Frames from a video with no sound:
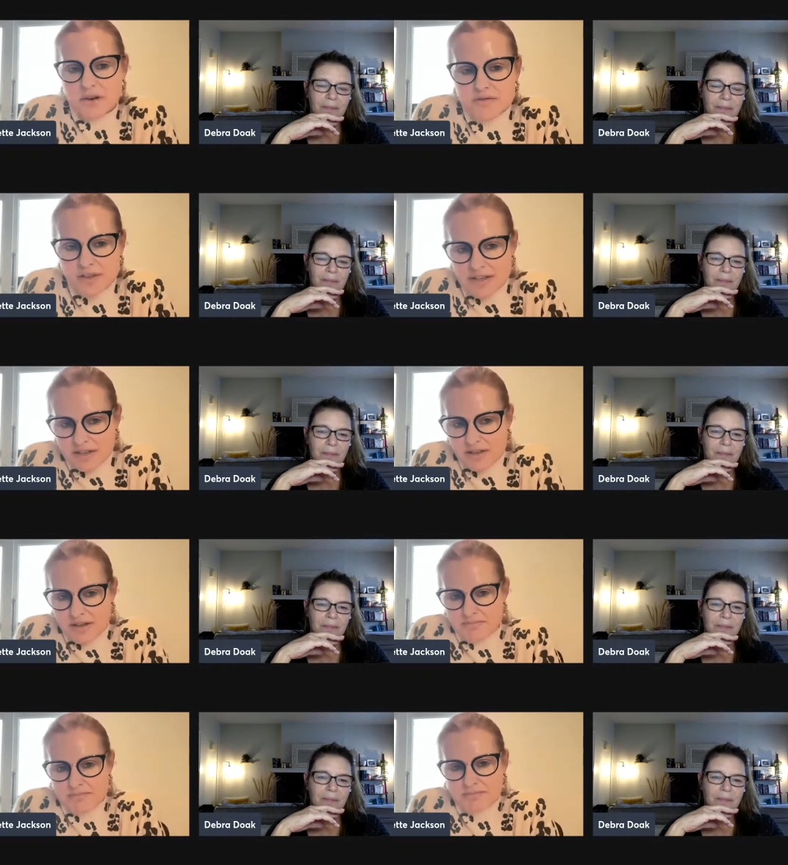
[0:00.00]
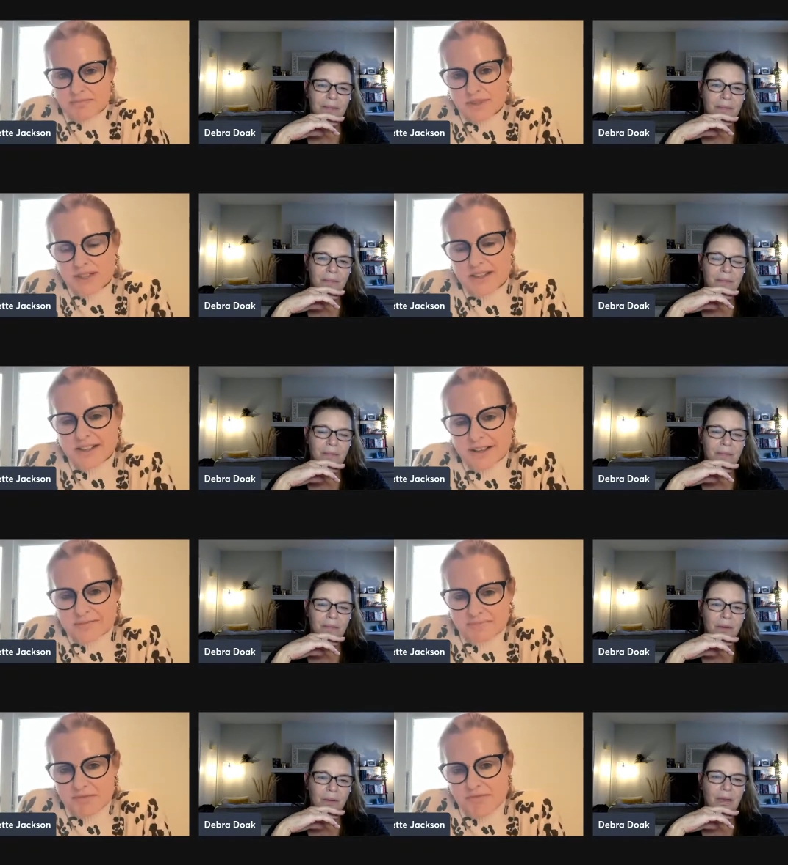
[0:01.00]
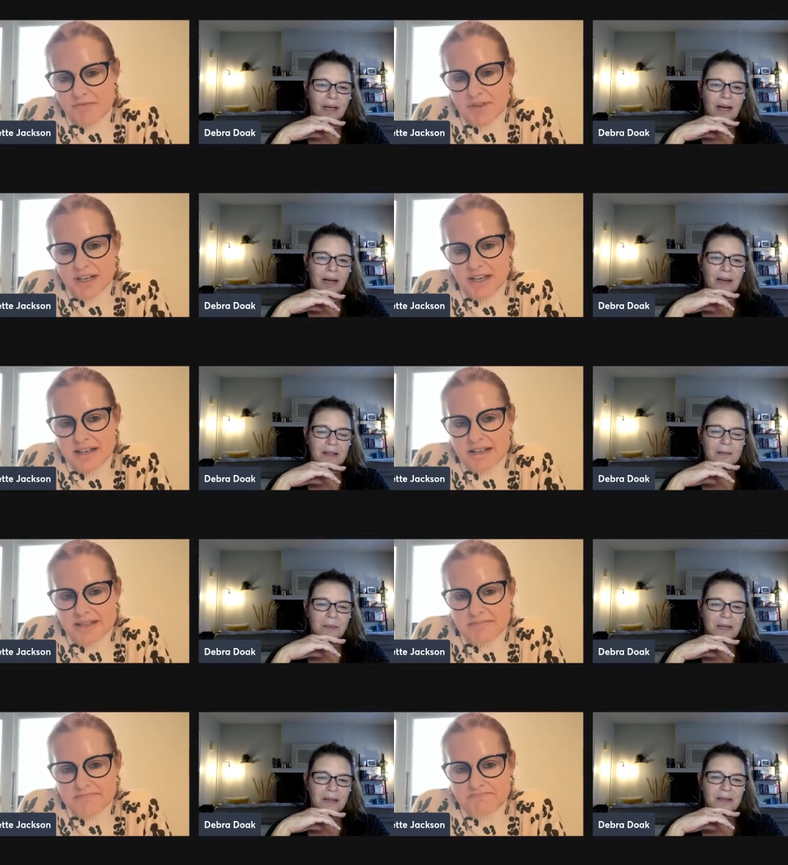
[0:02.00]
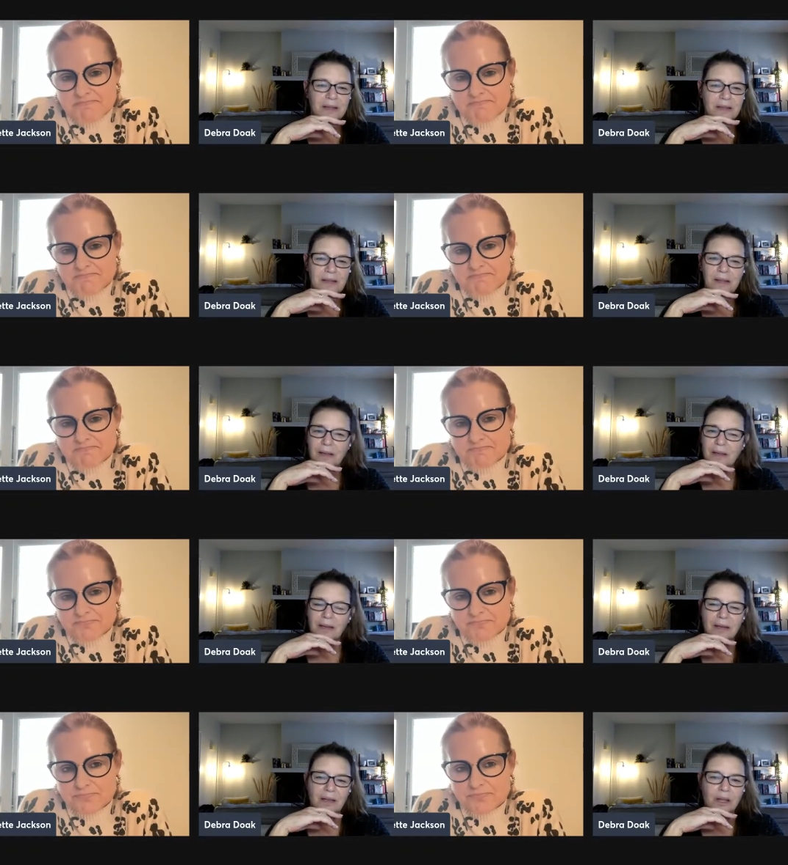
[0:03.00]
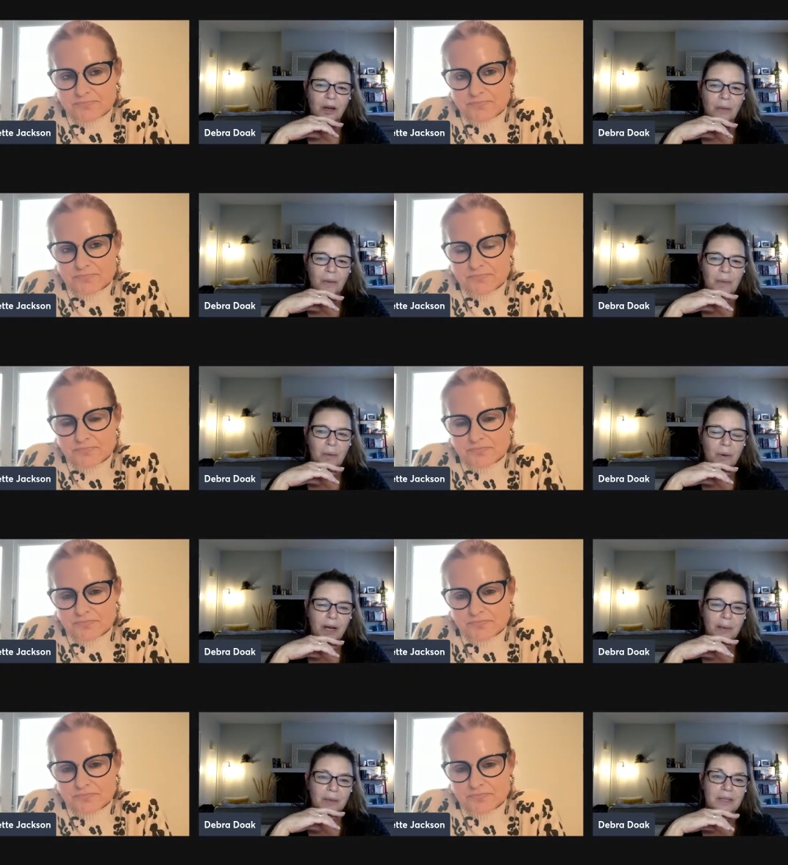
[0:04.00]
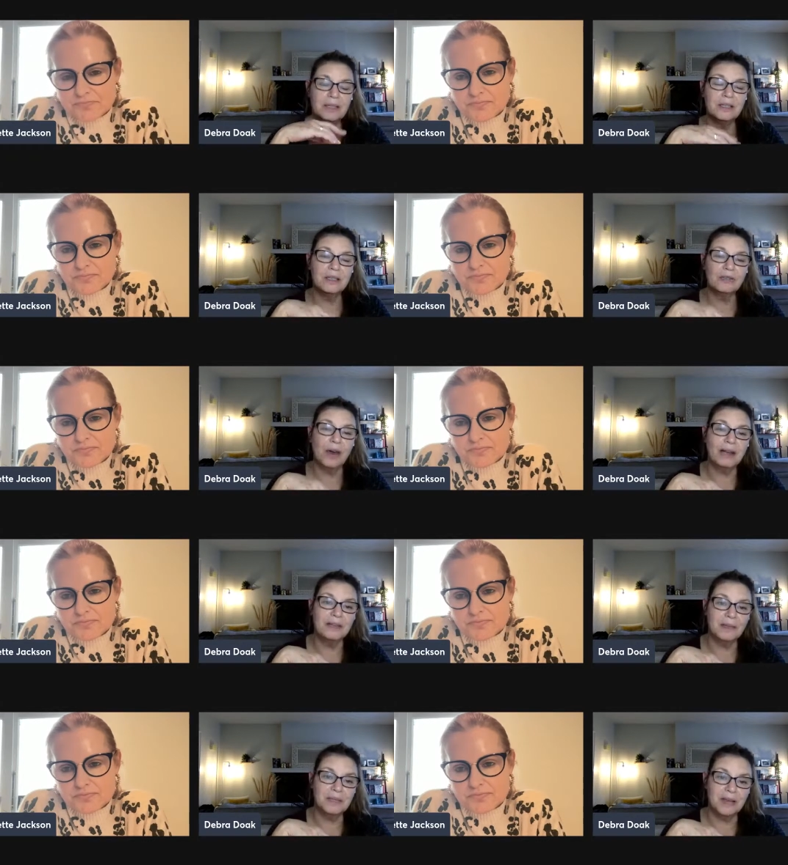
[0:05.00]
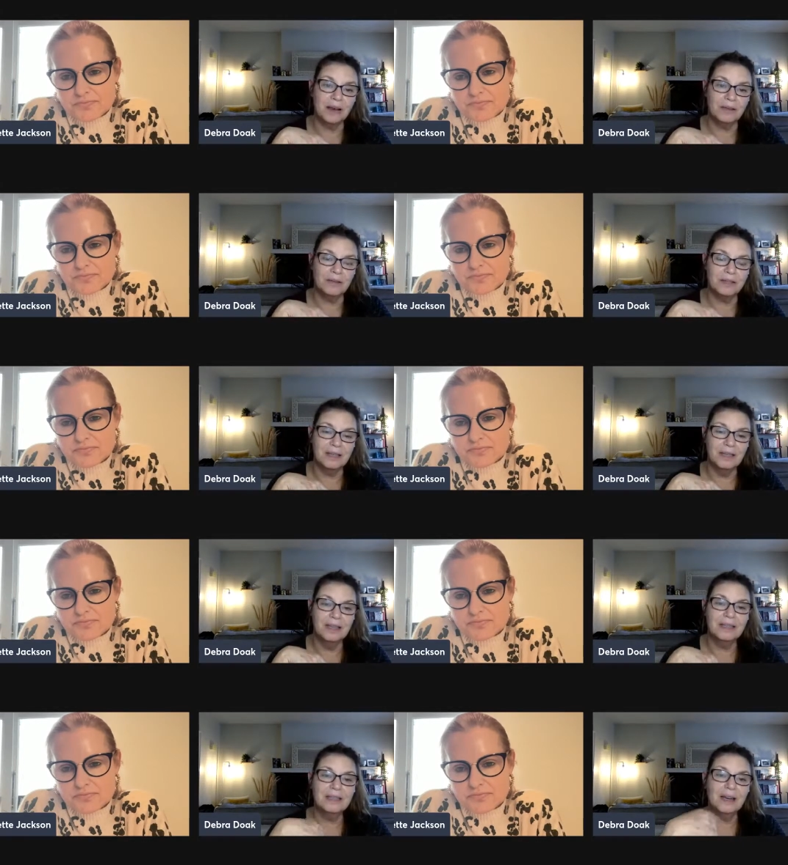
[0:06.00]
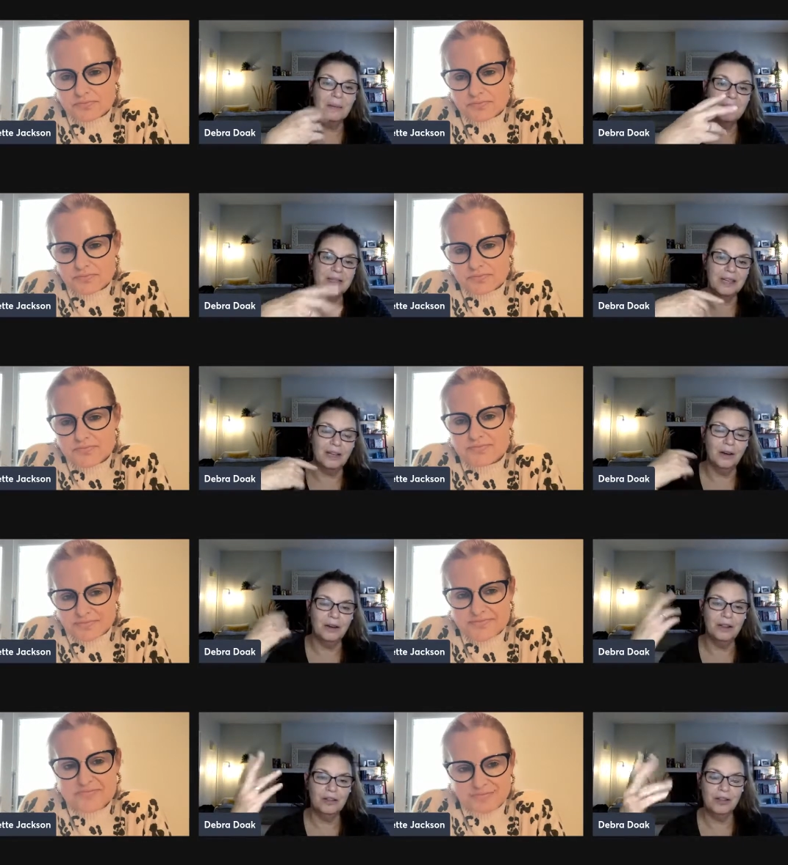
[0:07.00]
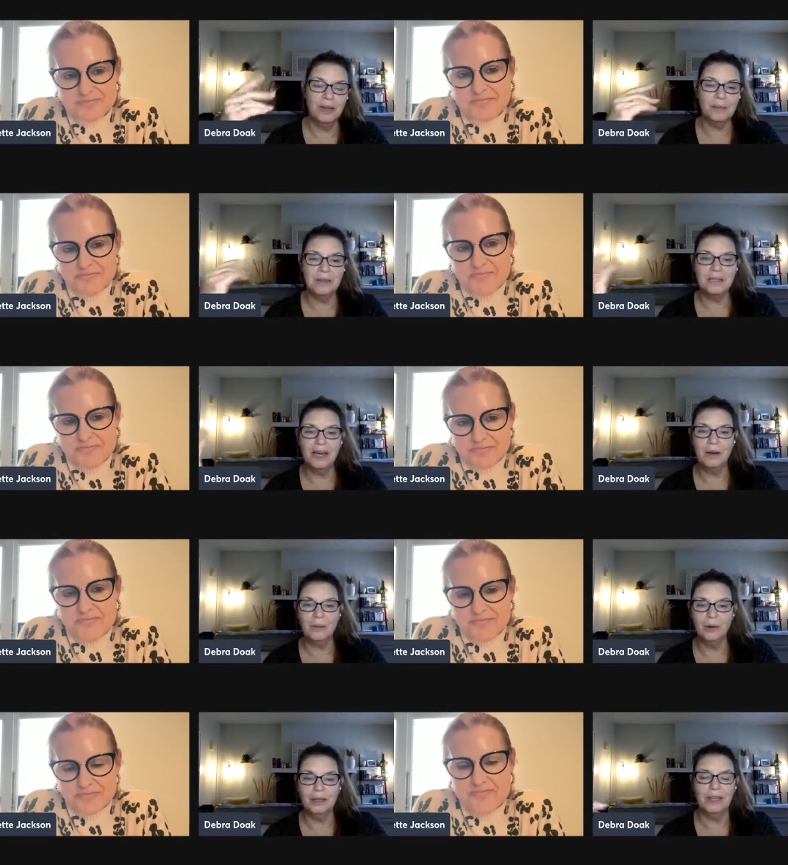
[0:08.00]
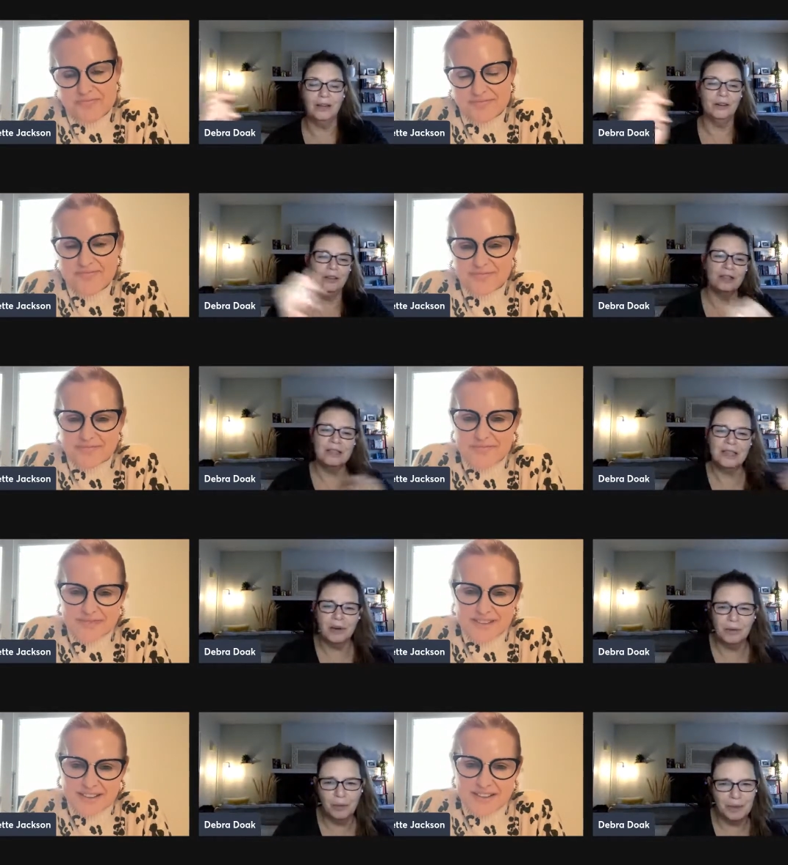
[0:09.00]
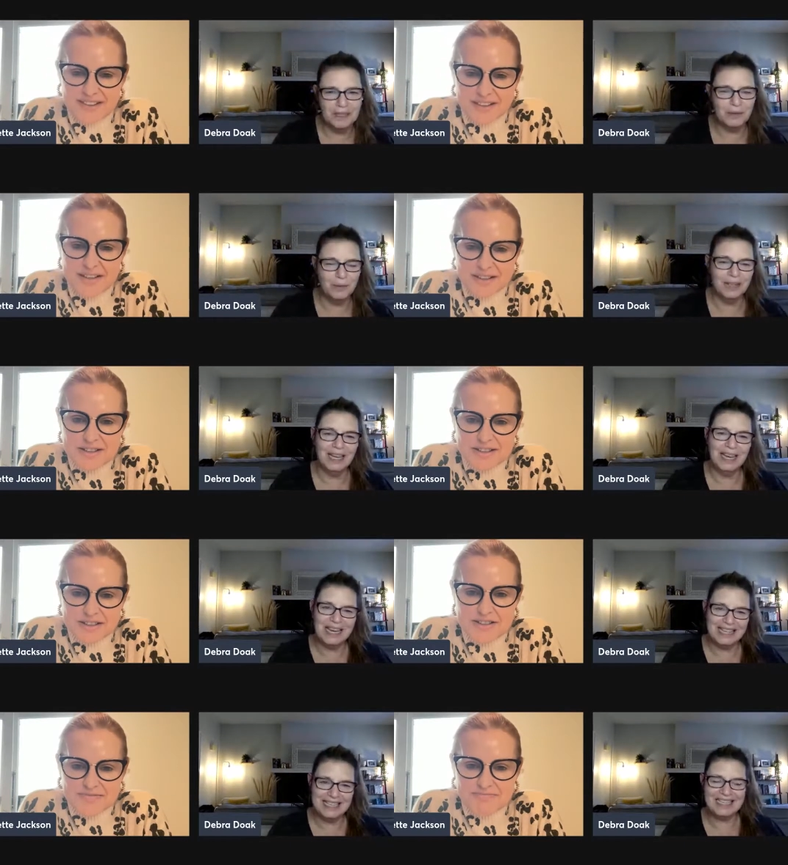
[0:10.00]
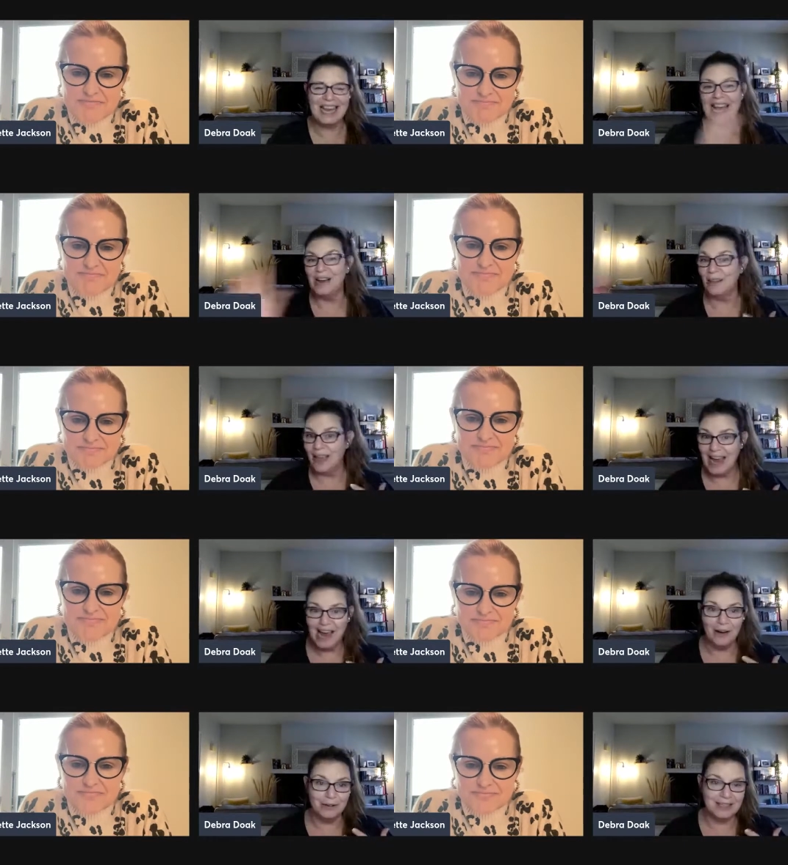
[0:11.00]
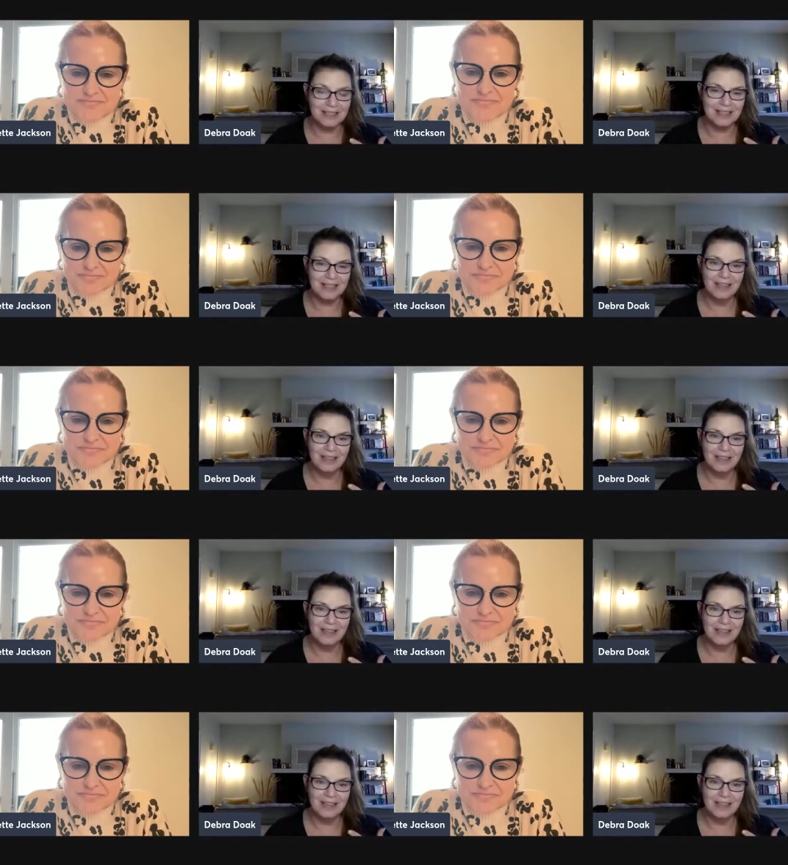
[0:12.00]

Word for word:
Speaker 1: over that
Speaker 2: time. Well, it really has. Mm. You know, people were able to distract themselves, stay busy, go to the gym, stay at work later, just stay real busy with the kids, stay out of the house.